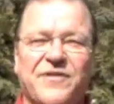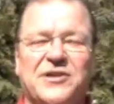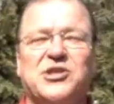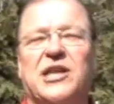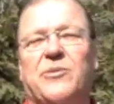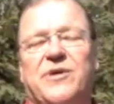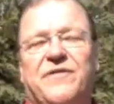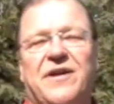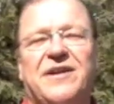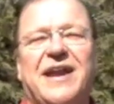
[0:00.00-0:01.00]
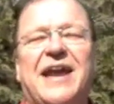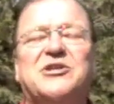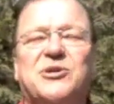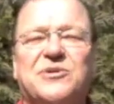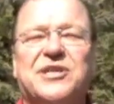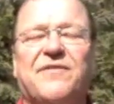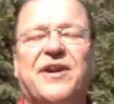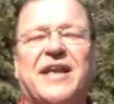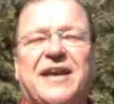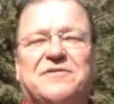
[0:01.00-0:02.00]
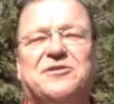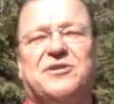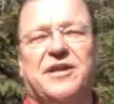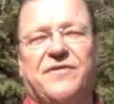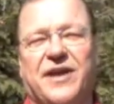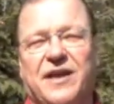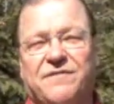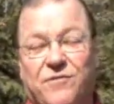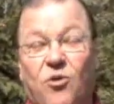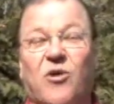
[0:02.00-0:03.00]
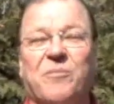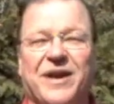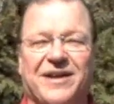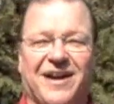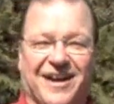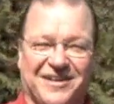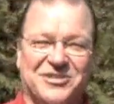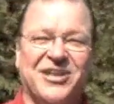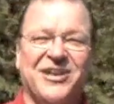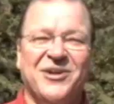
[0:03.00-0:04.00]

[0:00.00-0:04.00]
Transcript: eventually refunded and she was given a gift certificate for McNuggets,